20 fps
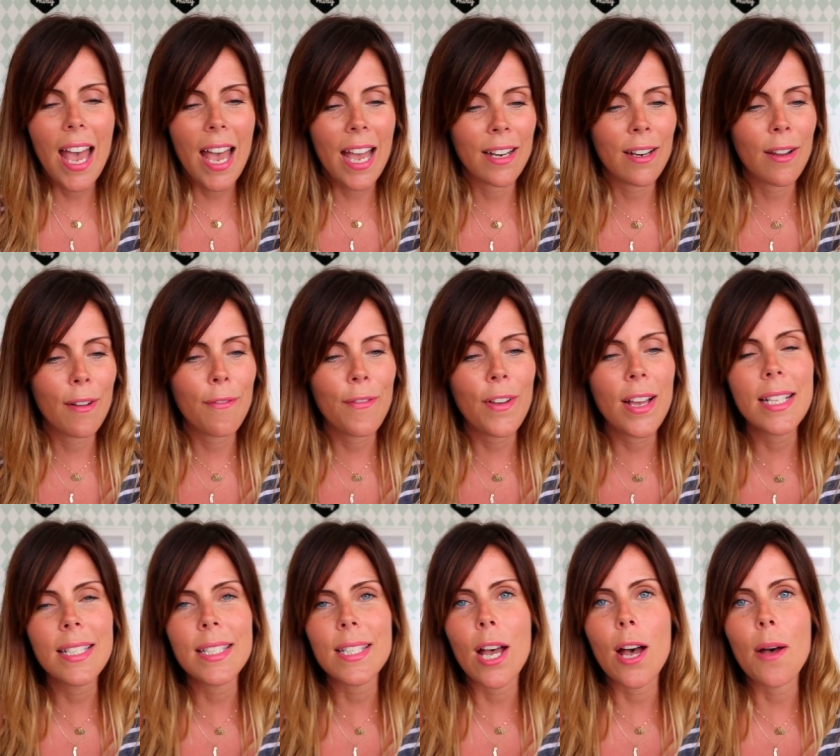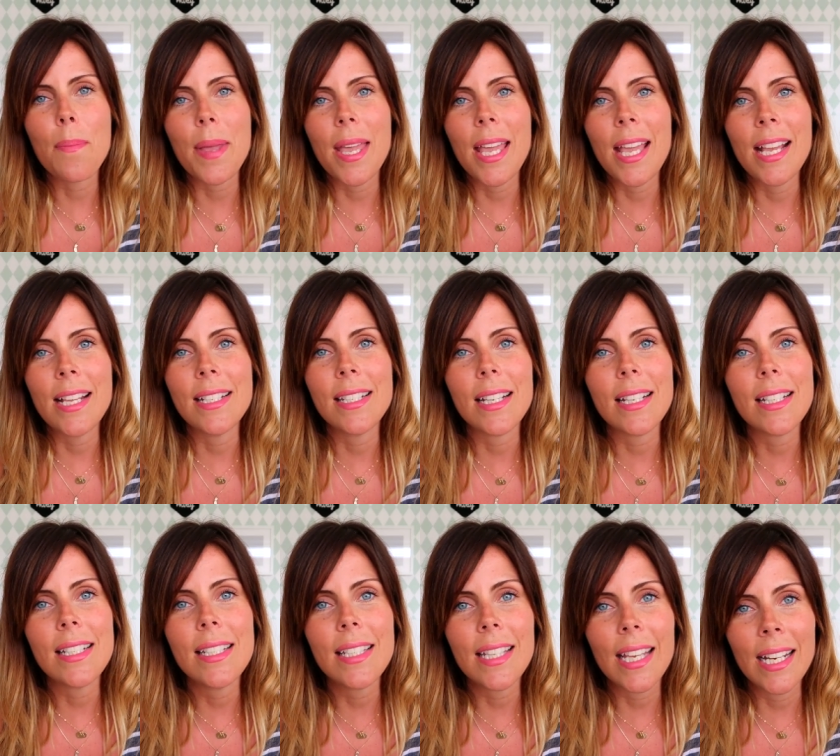and first up is
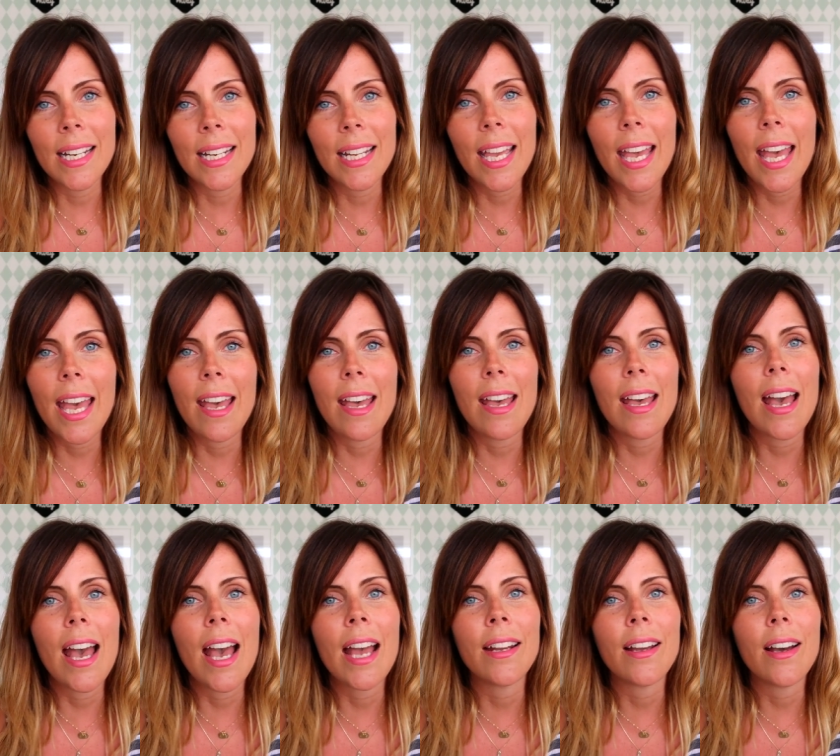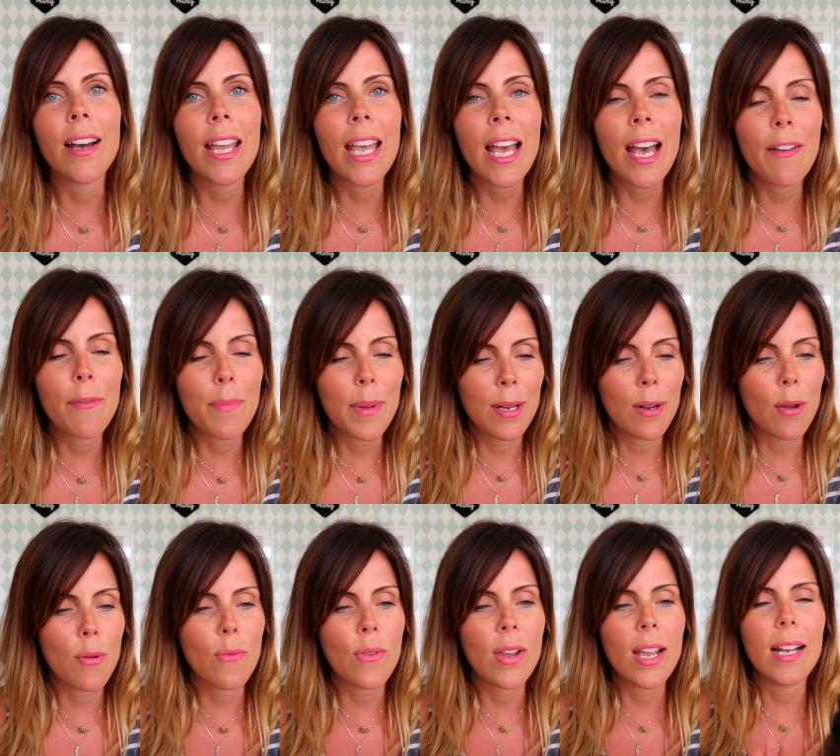skincare and I have been
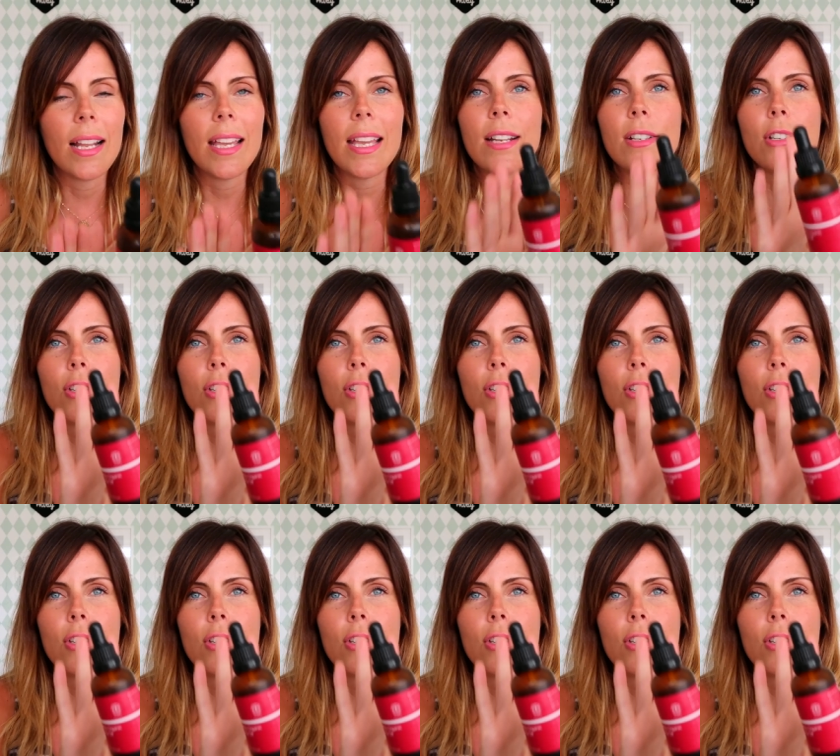really